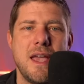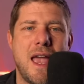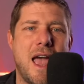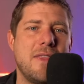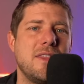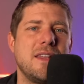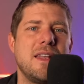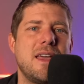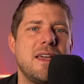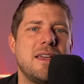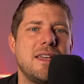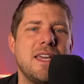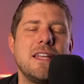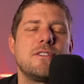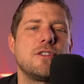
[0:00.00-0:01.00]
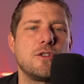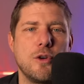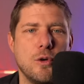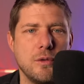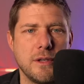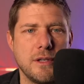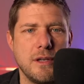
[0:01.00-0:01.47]
and then hit the
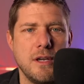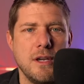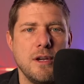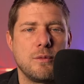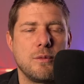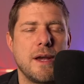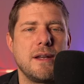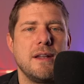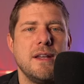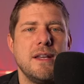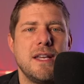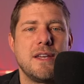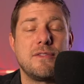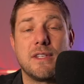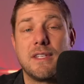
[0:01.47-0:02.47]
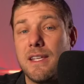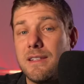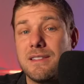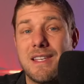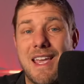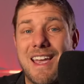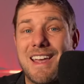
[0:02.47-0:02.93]
goalie, right? If the
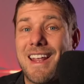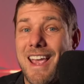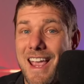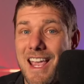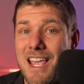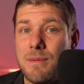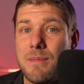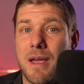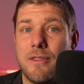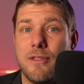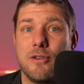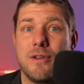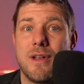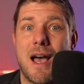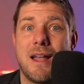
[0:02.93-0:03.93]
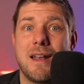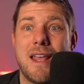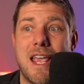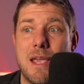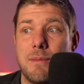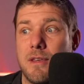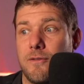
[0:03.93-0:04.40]
kids can't aim and they're not
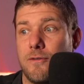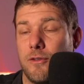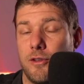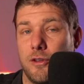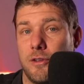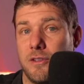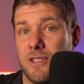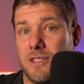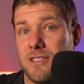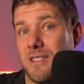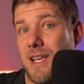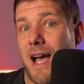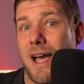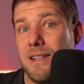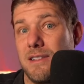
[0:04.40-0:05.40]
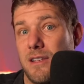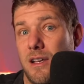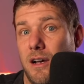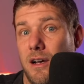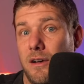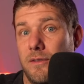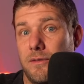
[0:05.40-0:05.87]
aiming for the sides
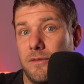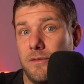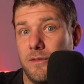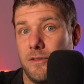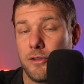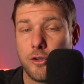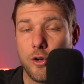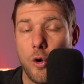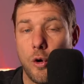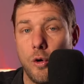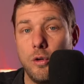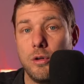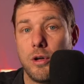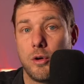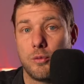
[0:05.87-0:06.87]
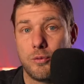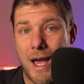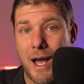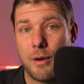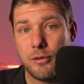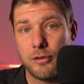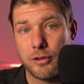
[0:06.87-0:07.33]
of the goal
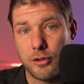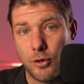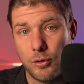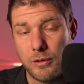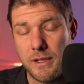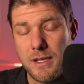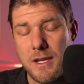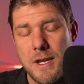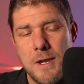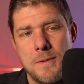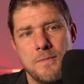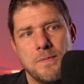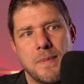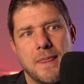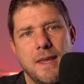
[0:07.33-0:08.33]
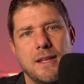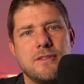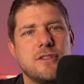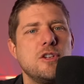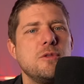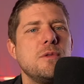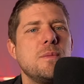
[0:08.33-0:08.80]
around the goalie, it's
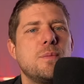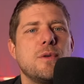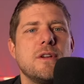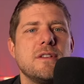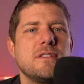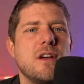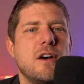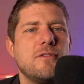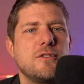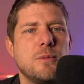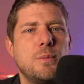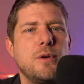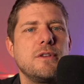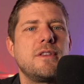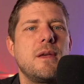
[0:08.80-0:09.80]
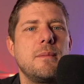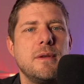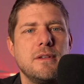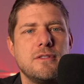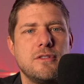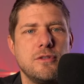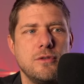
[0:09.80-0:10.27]
going to be pretty tough to put them
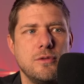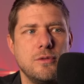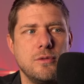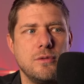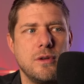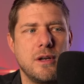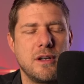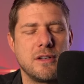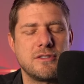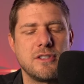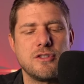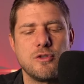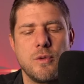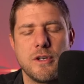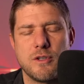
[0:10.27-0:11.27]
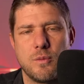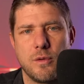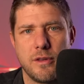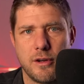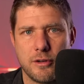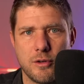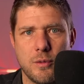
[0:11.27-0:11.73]
into a situation where
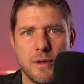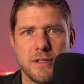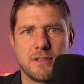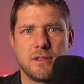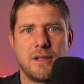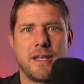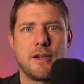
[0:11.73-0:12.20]
they're going to like